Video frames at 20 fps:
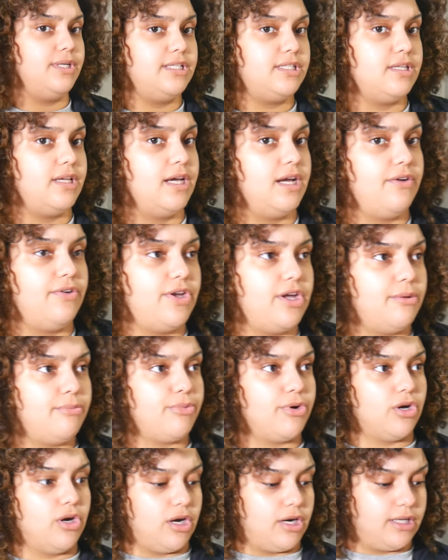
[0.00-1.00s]
need to hurry up
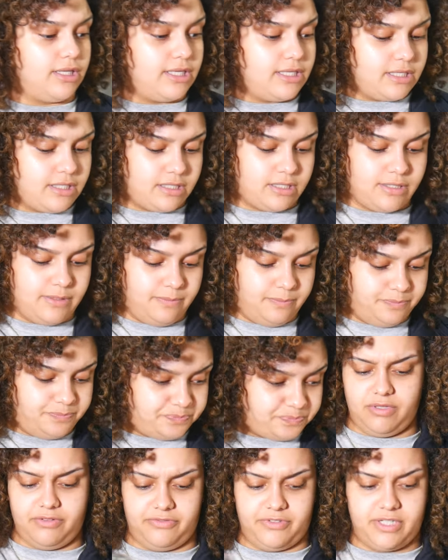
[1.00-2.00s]
regardless.
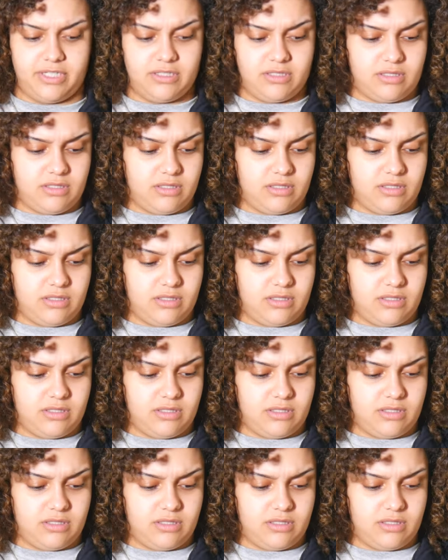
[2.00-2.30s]
Okay.